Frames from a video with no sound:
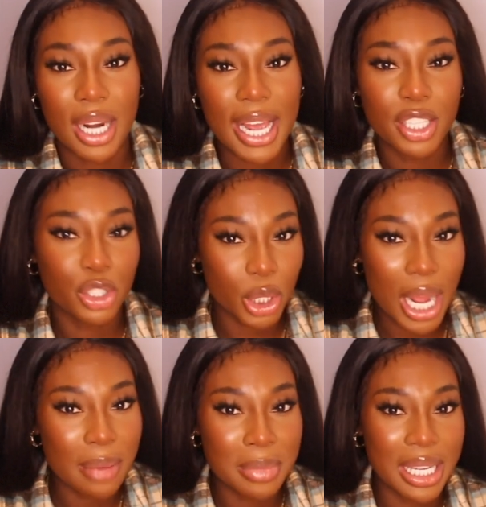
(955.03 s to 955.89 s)
Like, do you
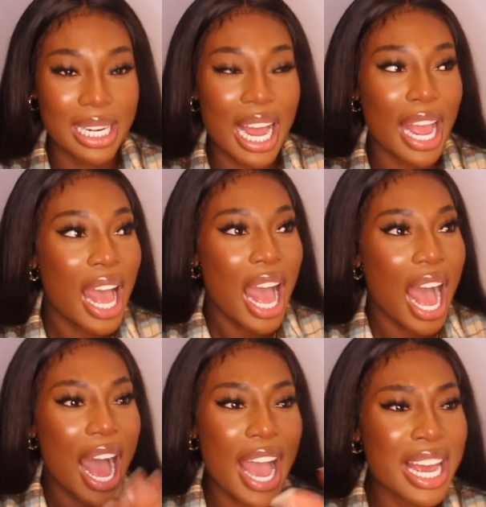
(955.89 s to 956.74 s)
know what I mean? Like,
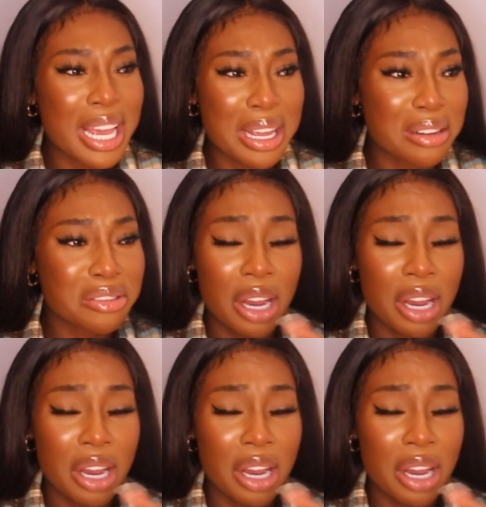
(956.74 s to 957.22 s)
I